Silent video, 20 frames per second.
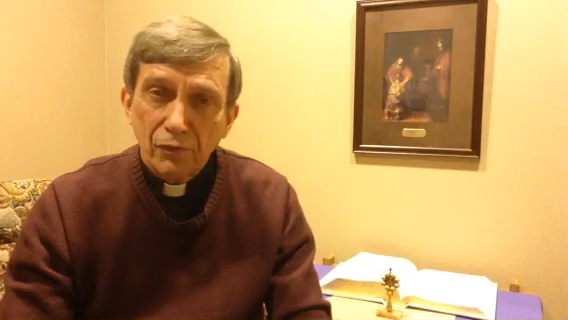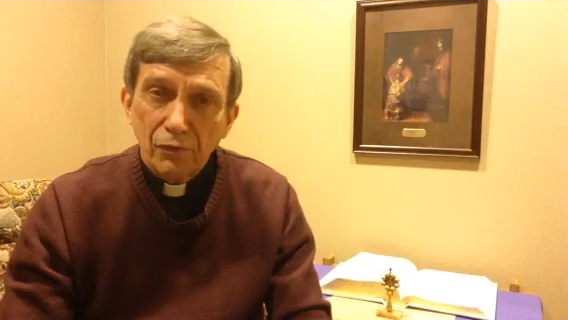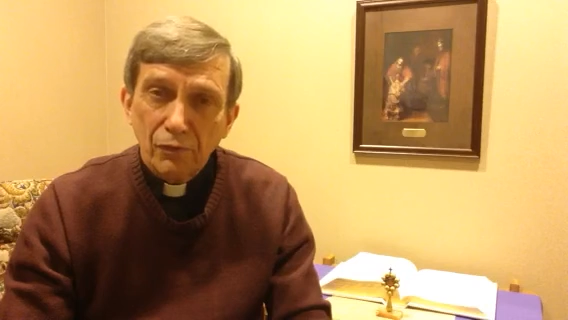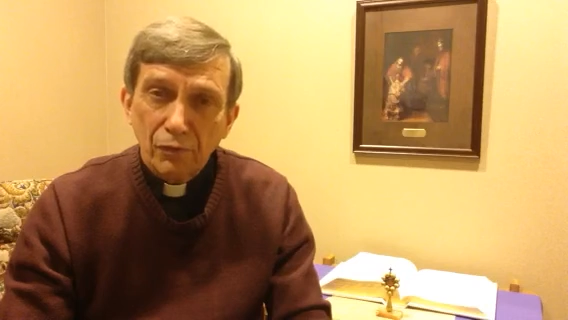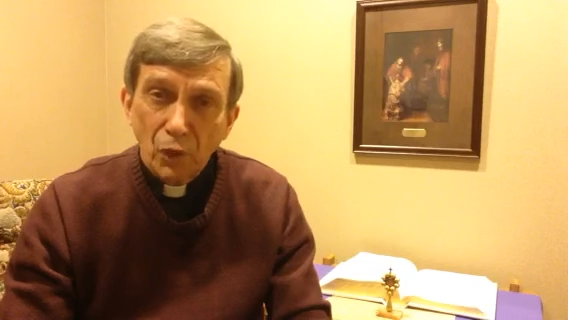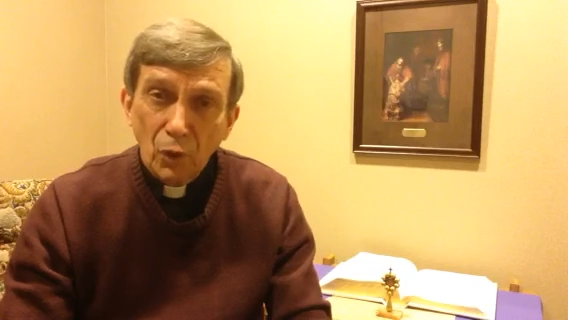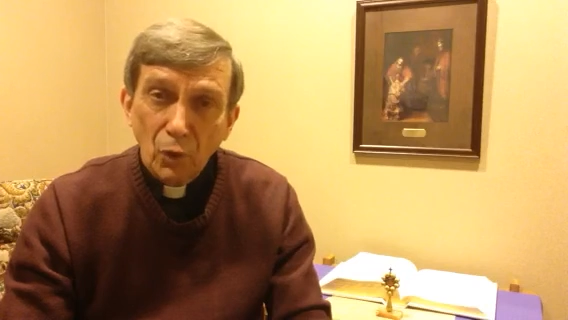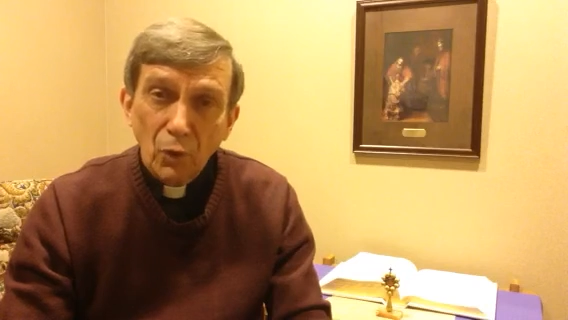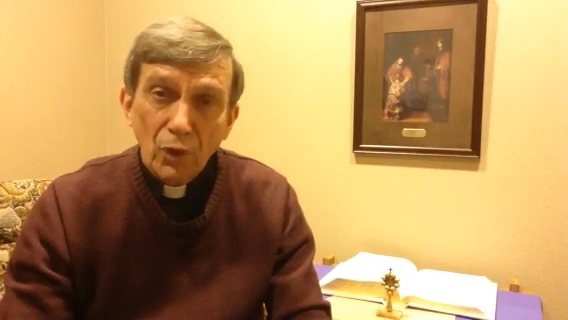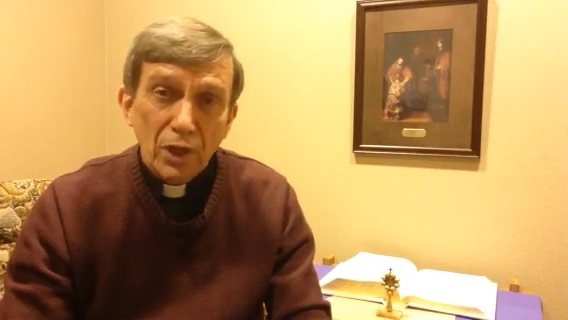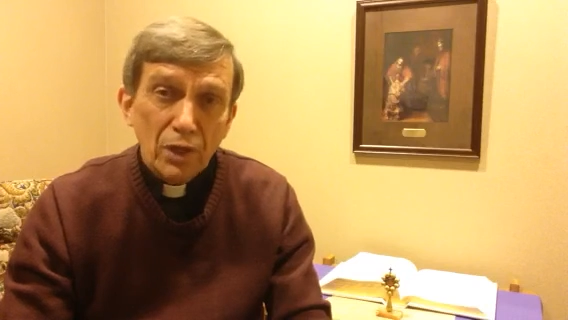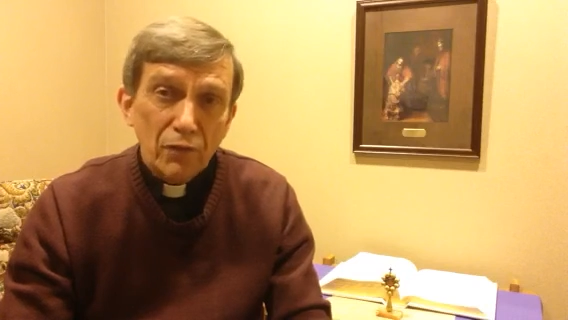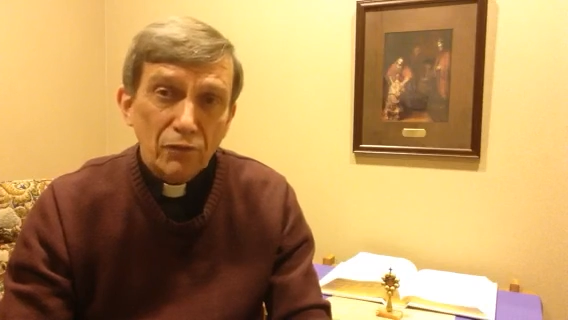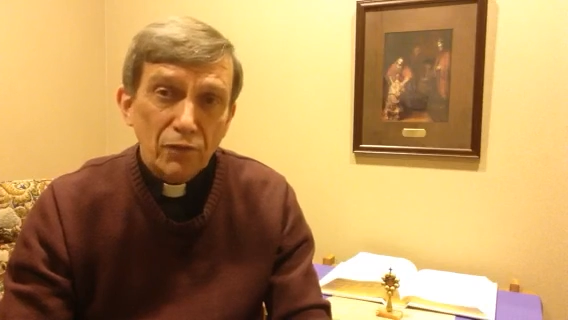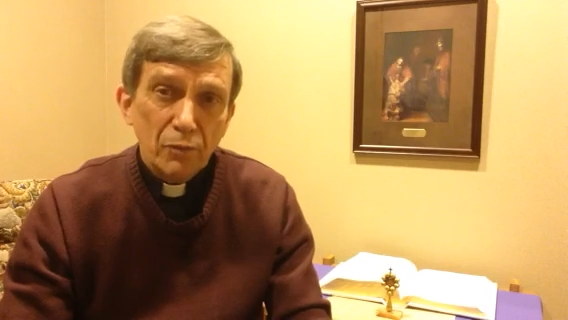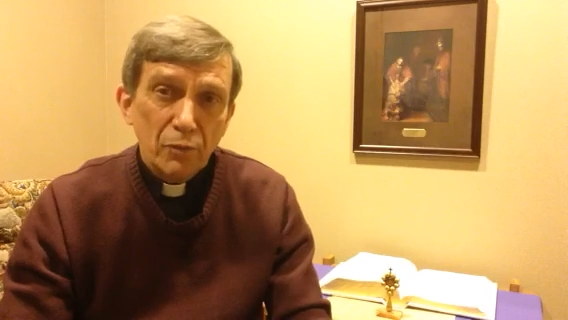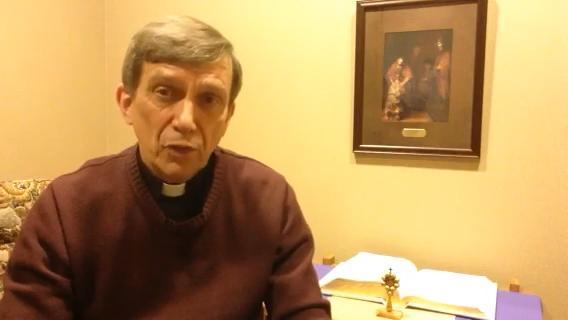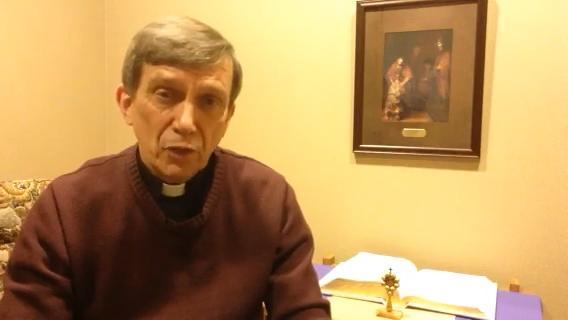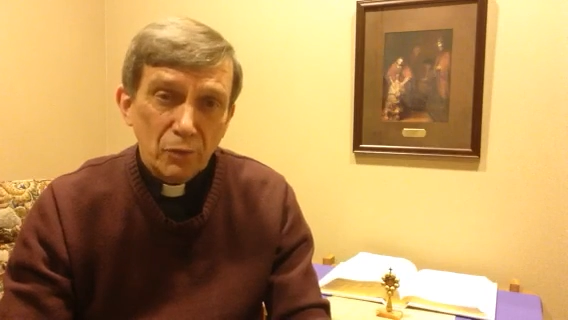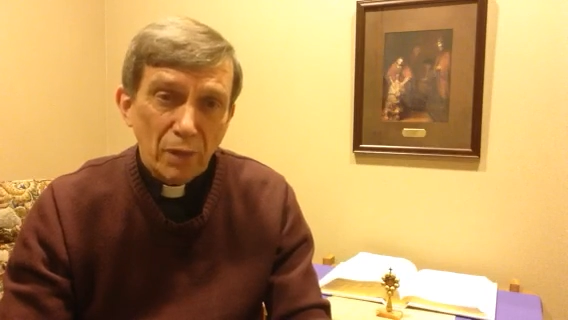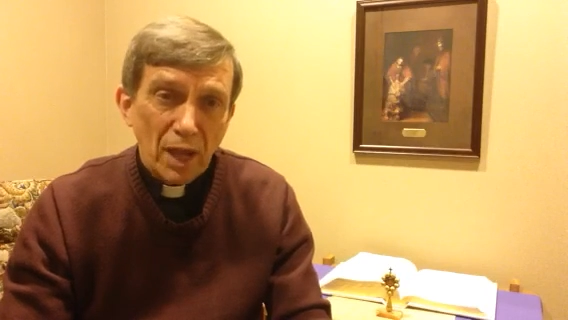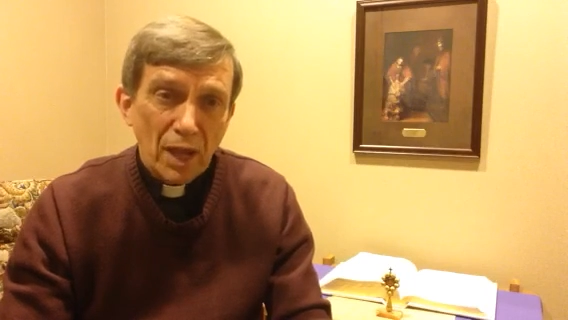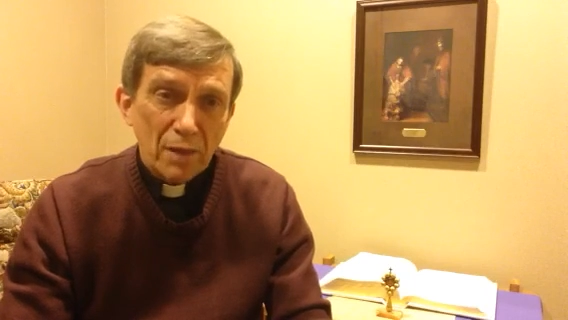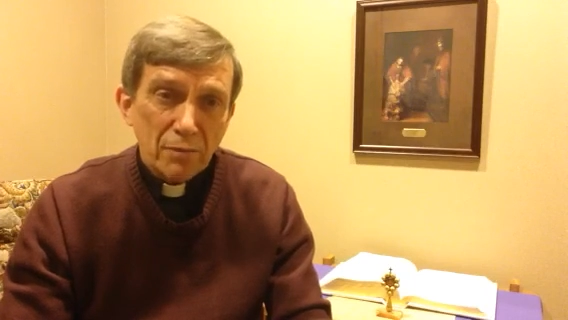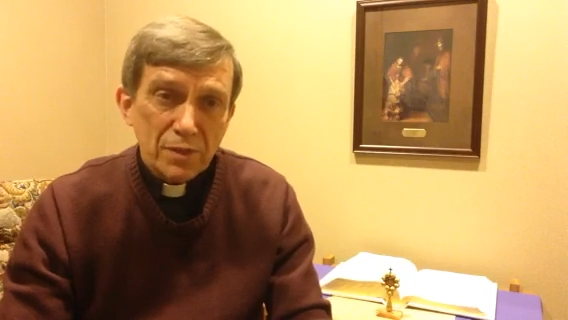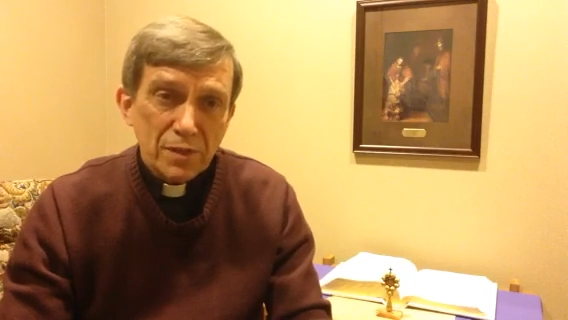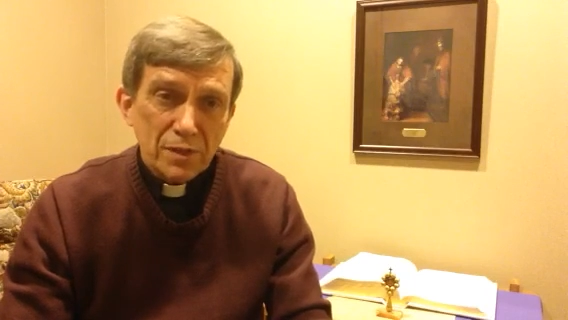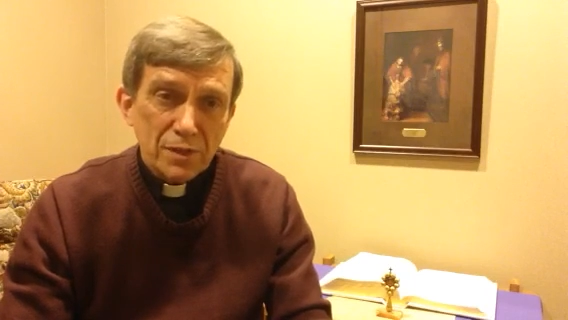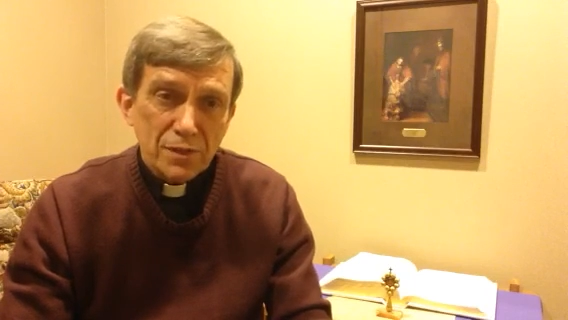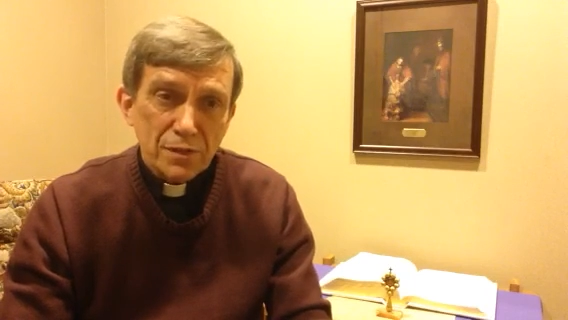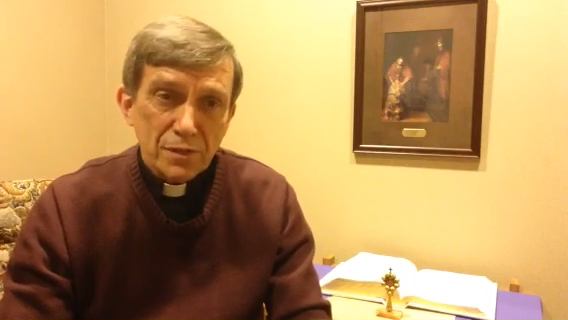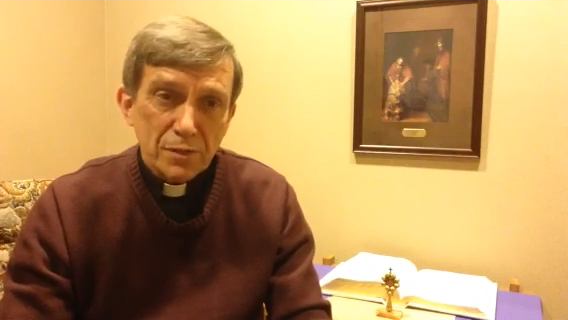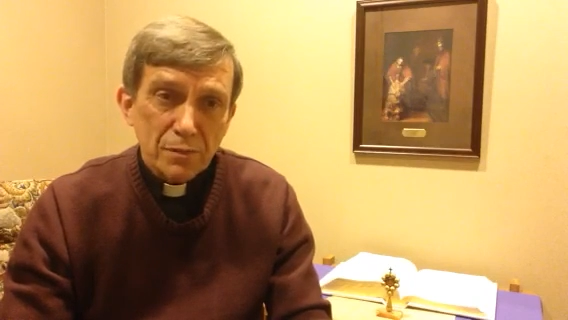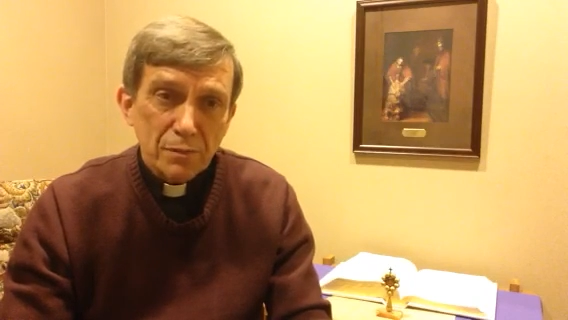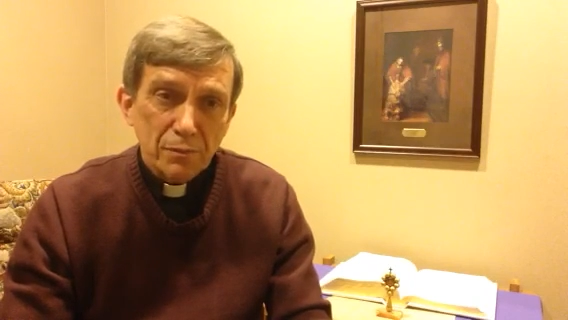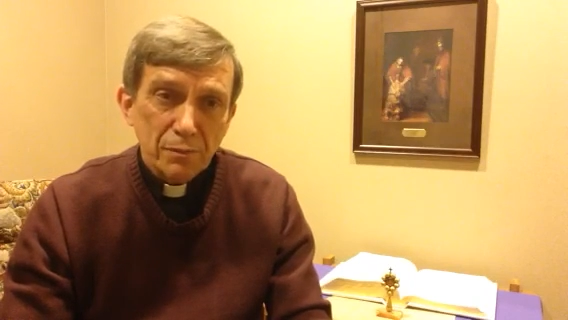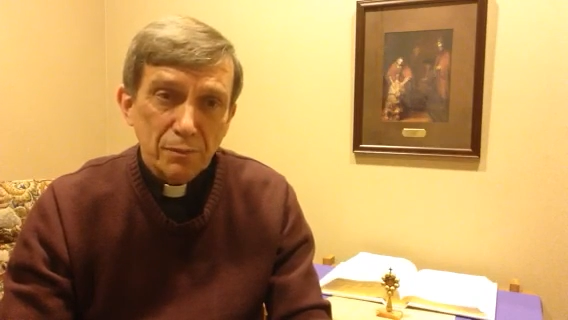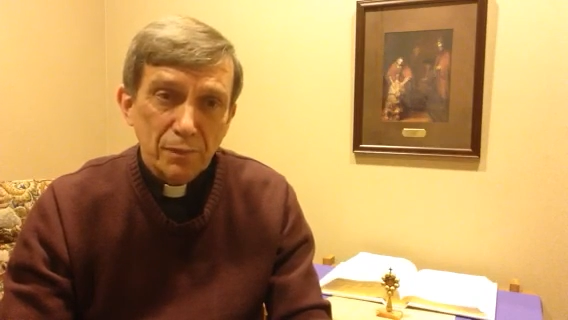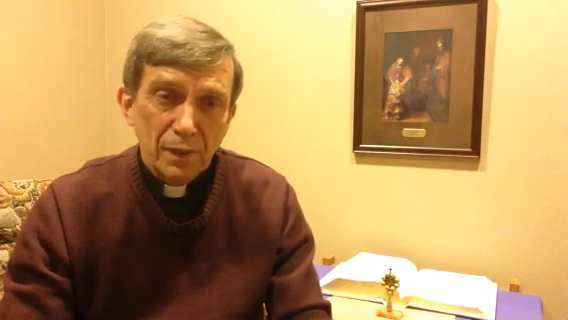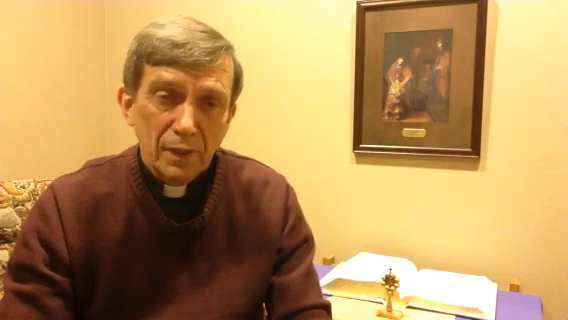flowing from your
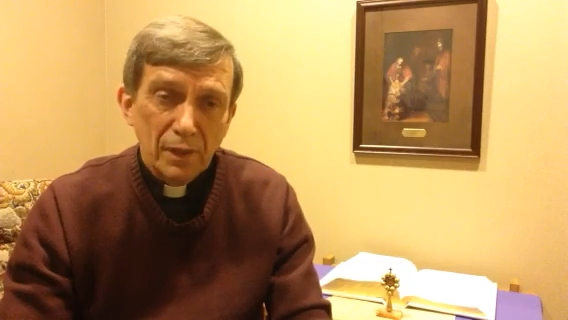baptism